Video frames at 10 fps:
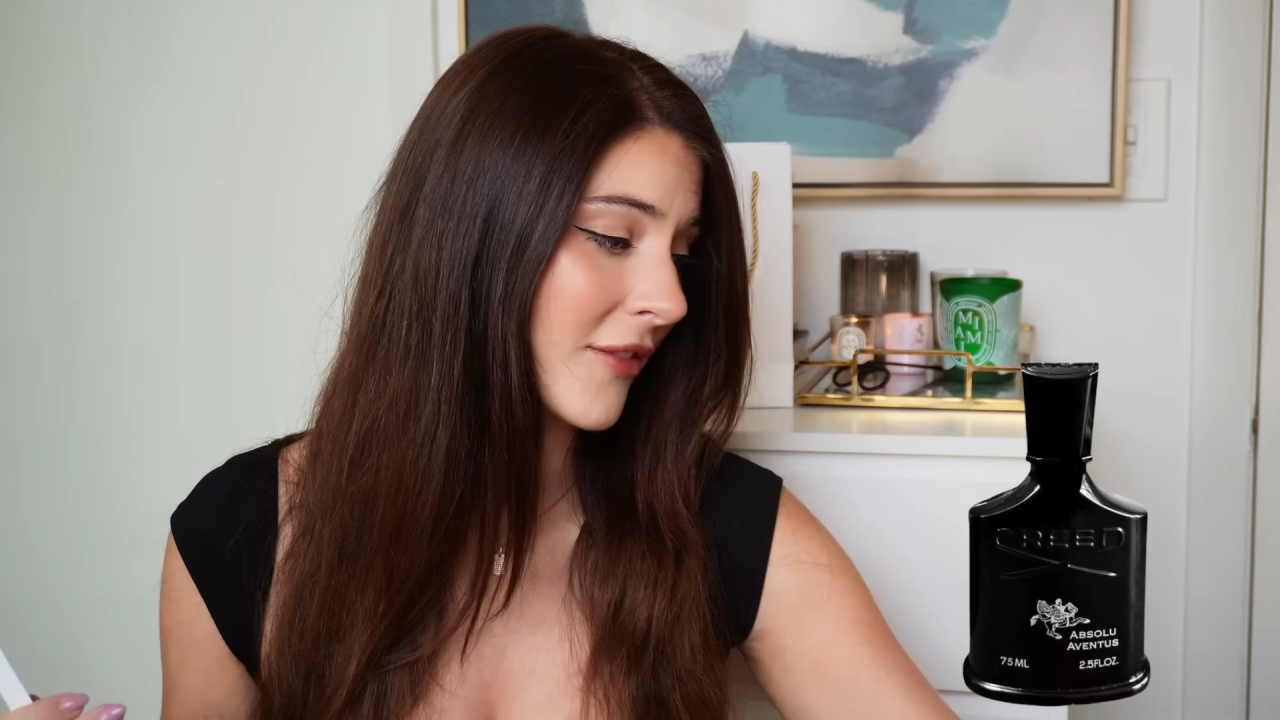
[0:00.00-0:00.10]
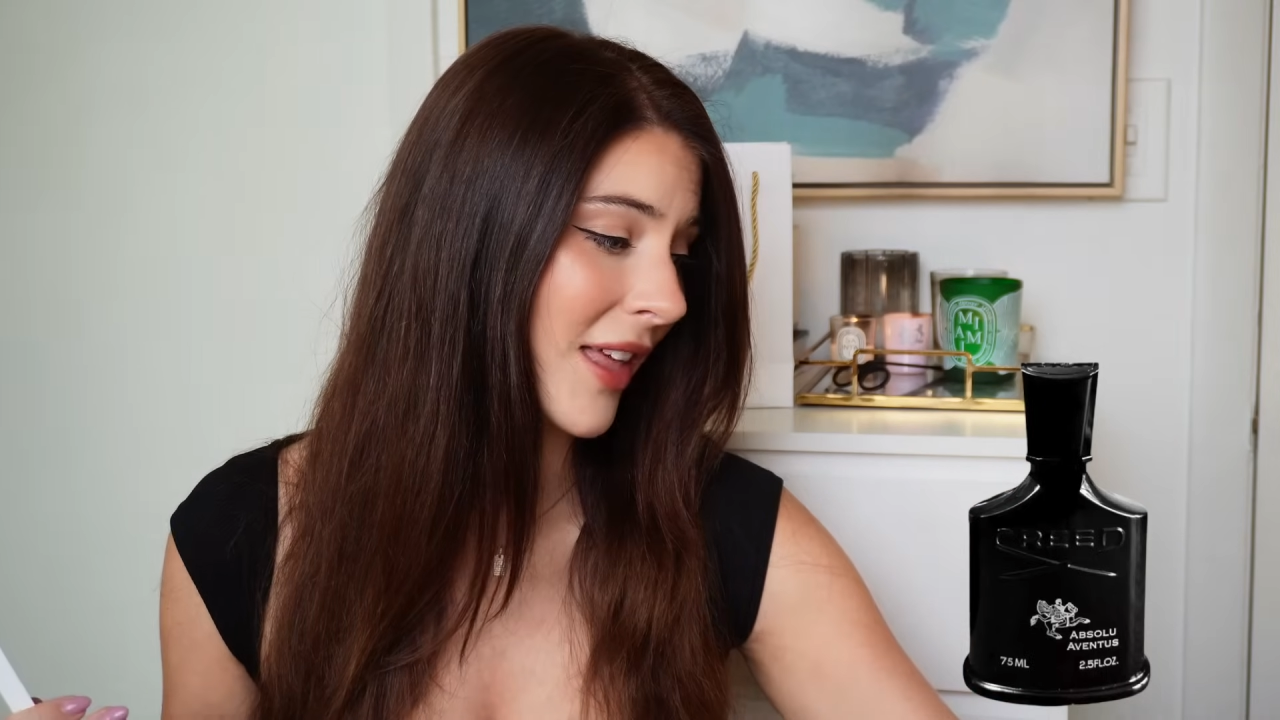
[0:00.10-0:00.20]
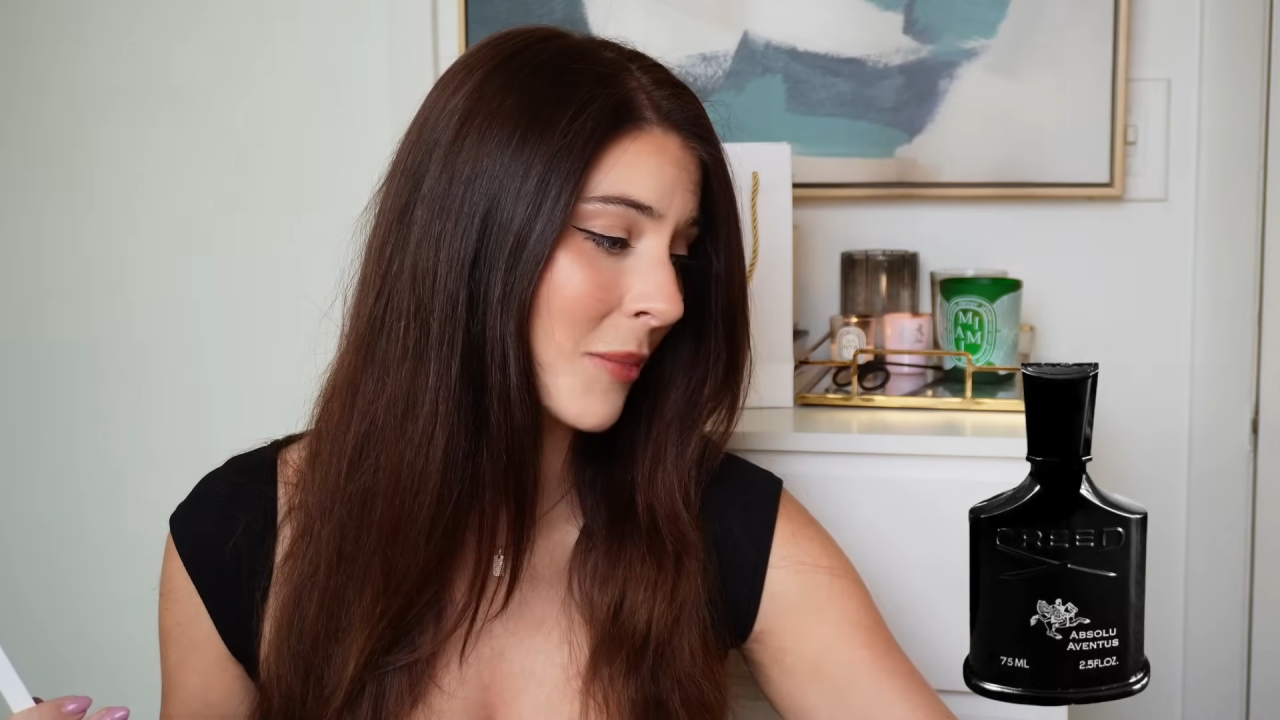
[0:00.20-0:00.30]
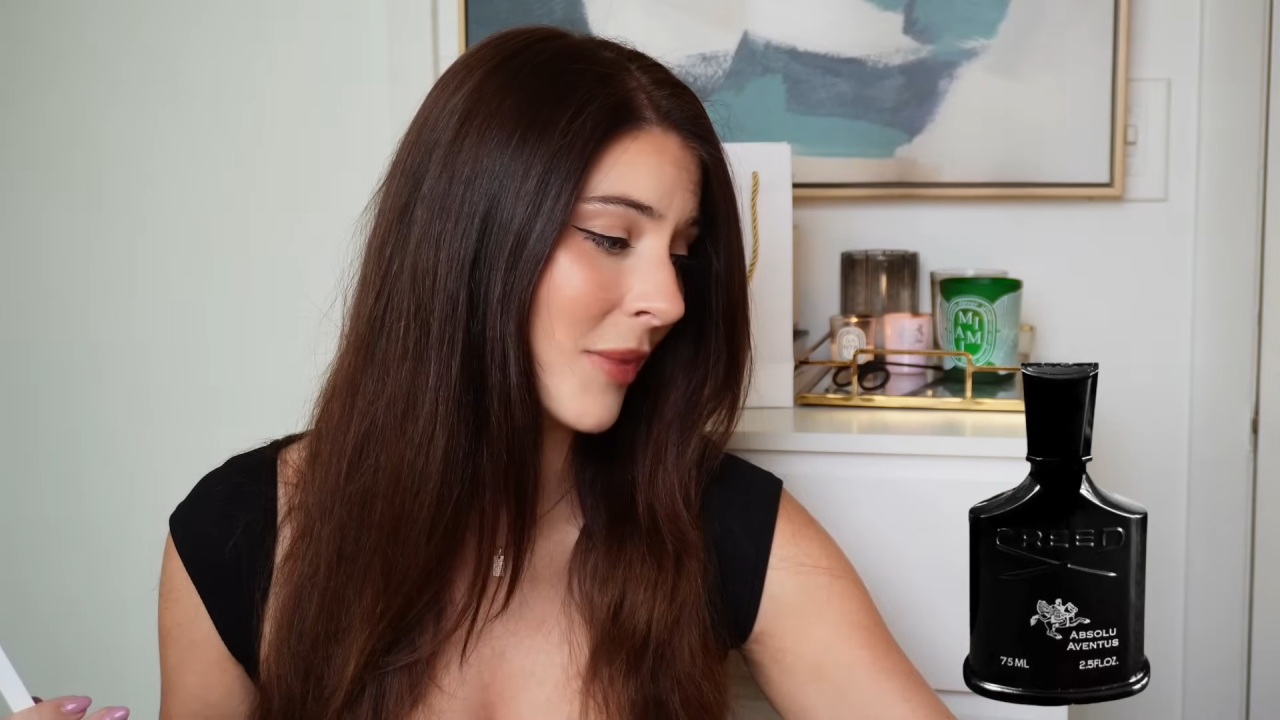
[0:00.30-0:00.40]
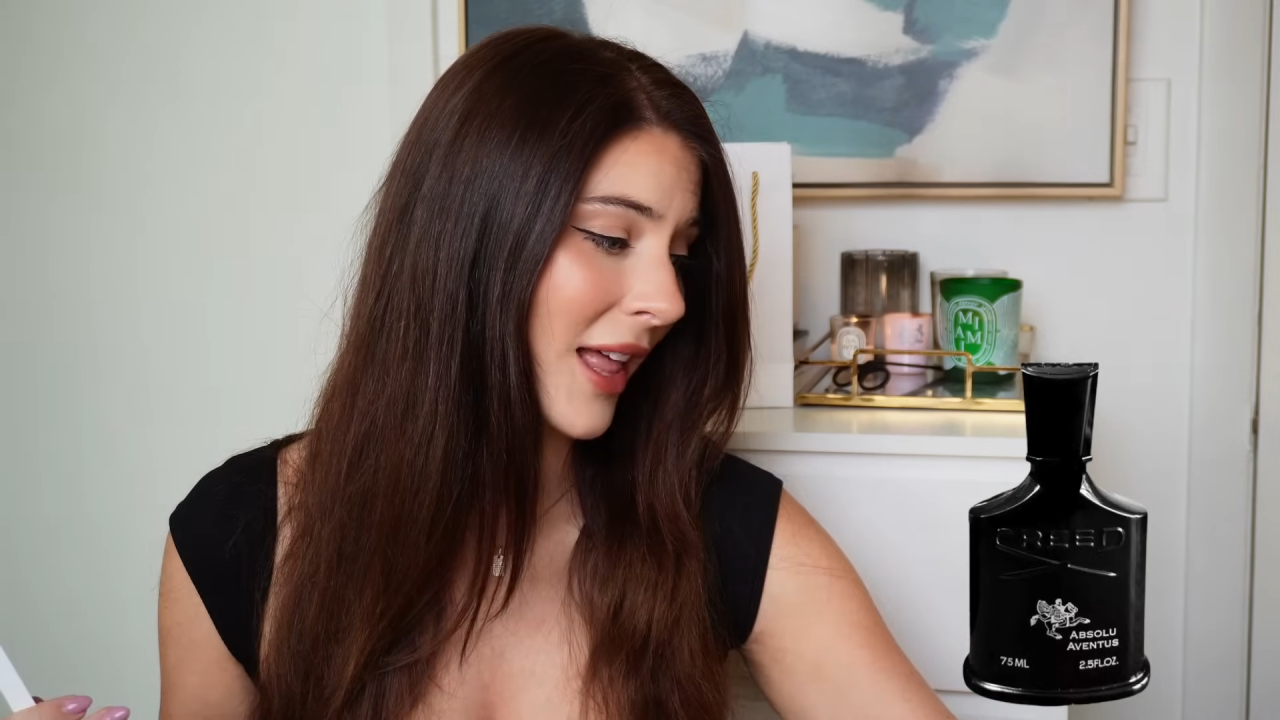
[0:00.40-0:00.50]
of
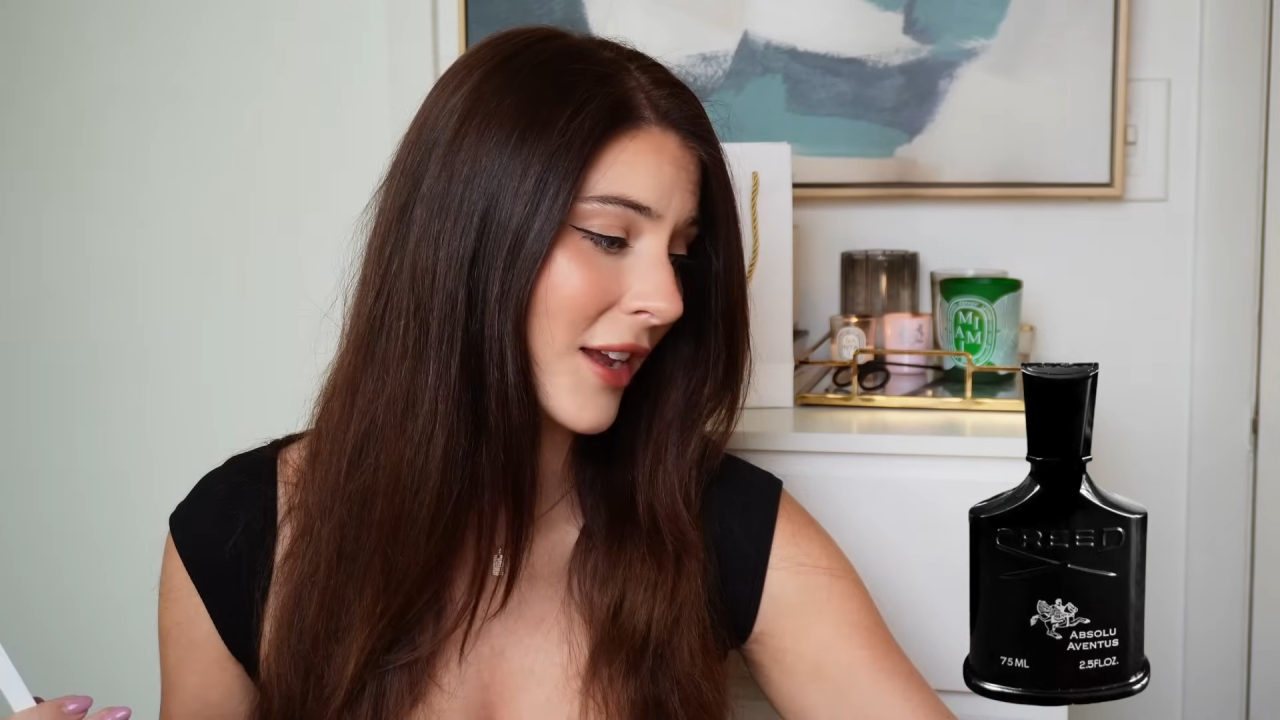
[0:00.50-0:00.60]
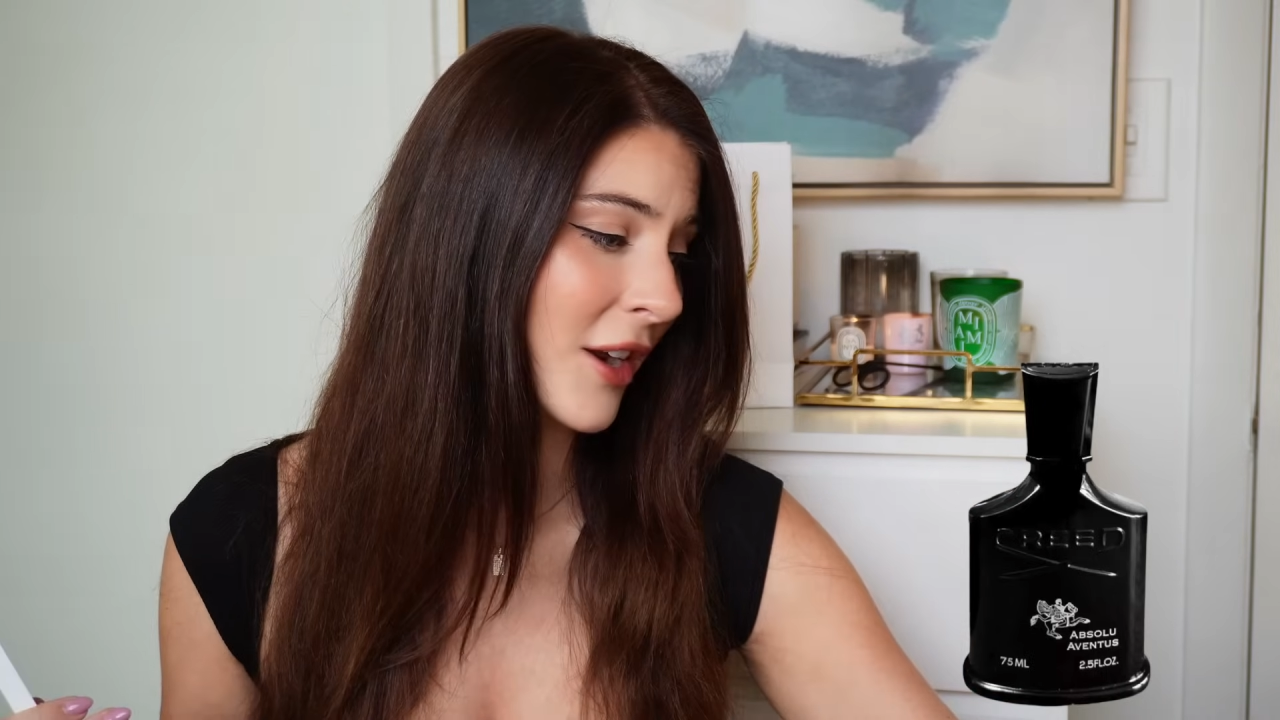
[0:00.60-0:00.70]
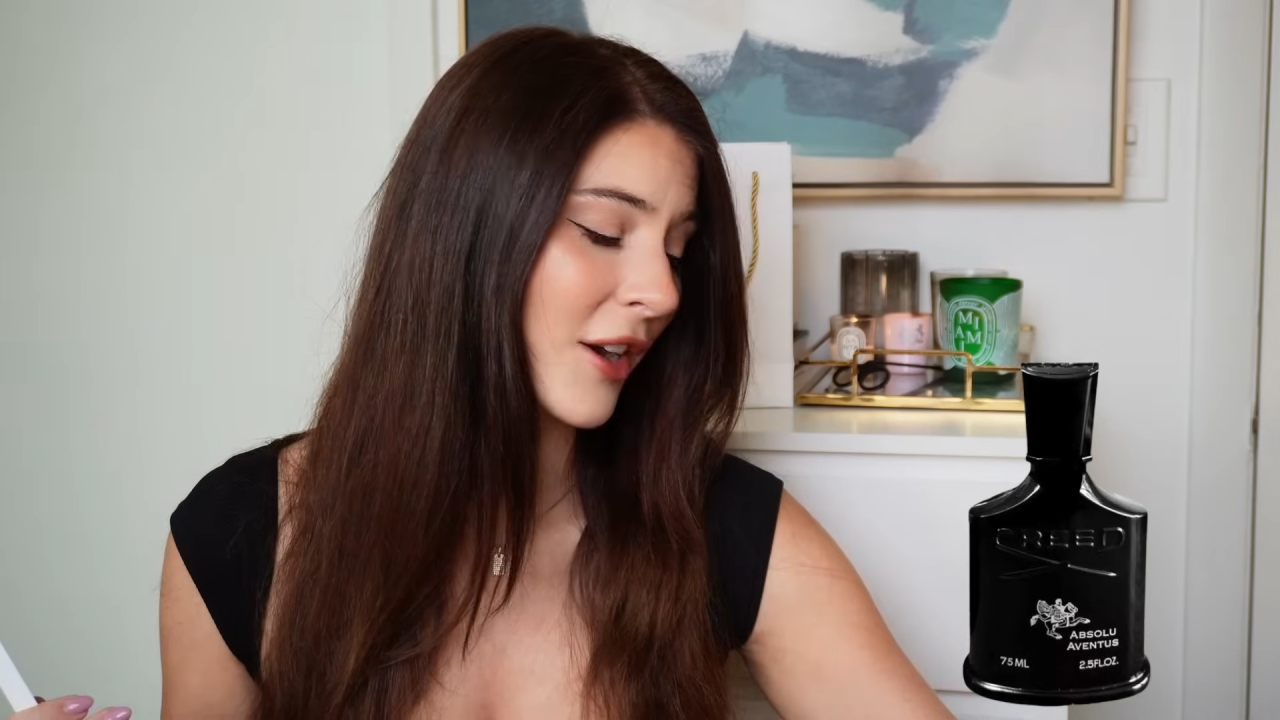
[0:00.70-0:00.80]
that black